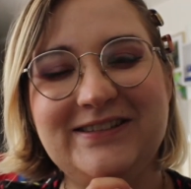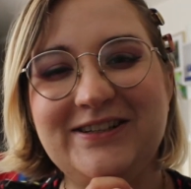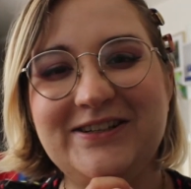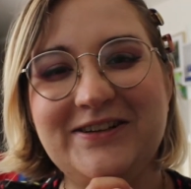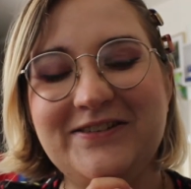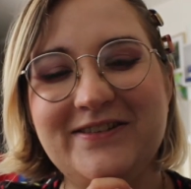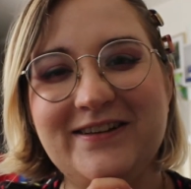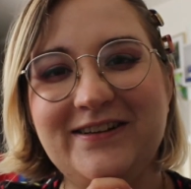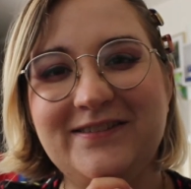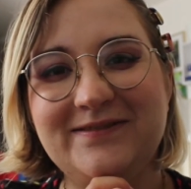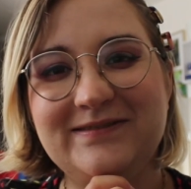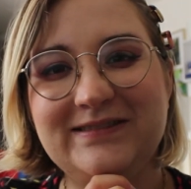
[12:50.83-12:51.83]
Not a good
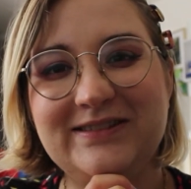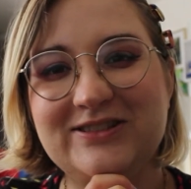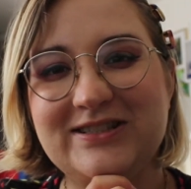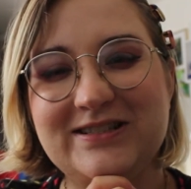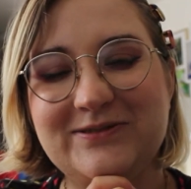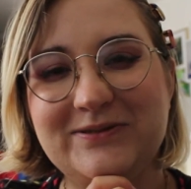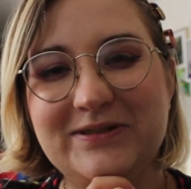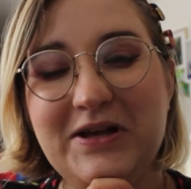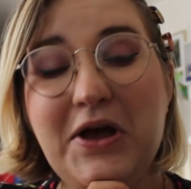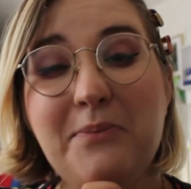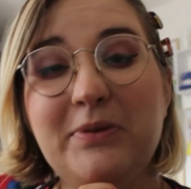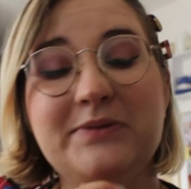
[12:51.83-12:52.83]
thing, not at all.
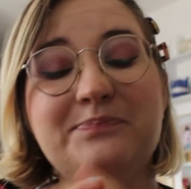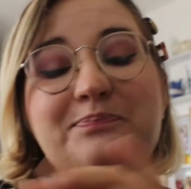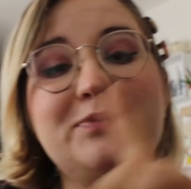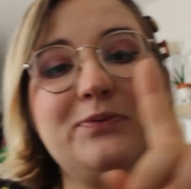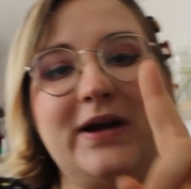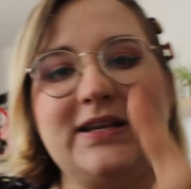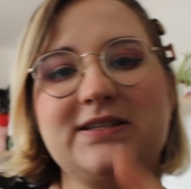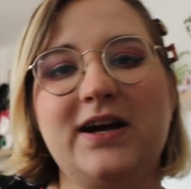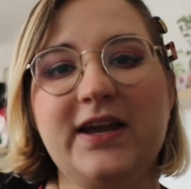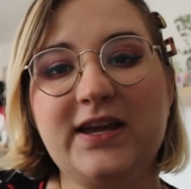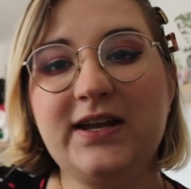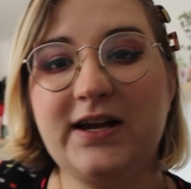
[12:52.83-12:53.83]
But, but wait,
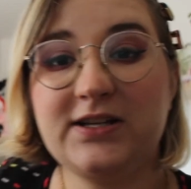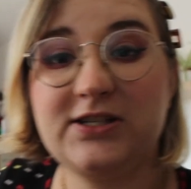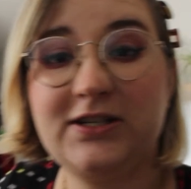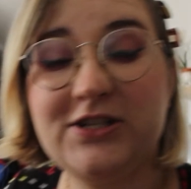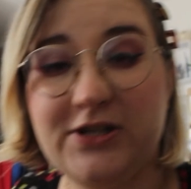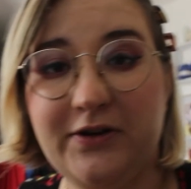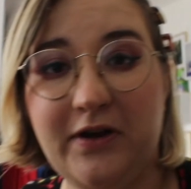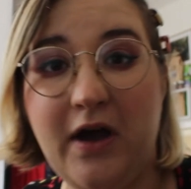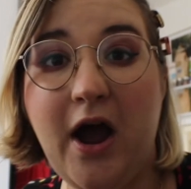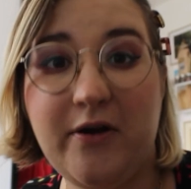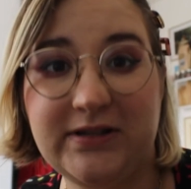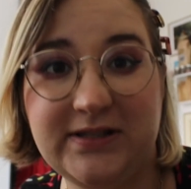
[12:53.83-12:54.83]
I can actually show
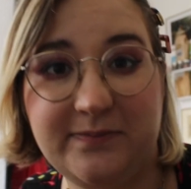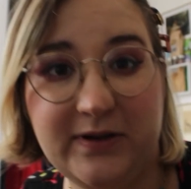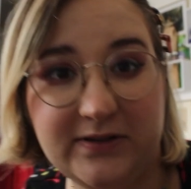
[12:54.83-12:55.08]
you how it's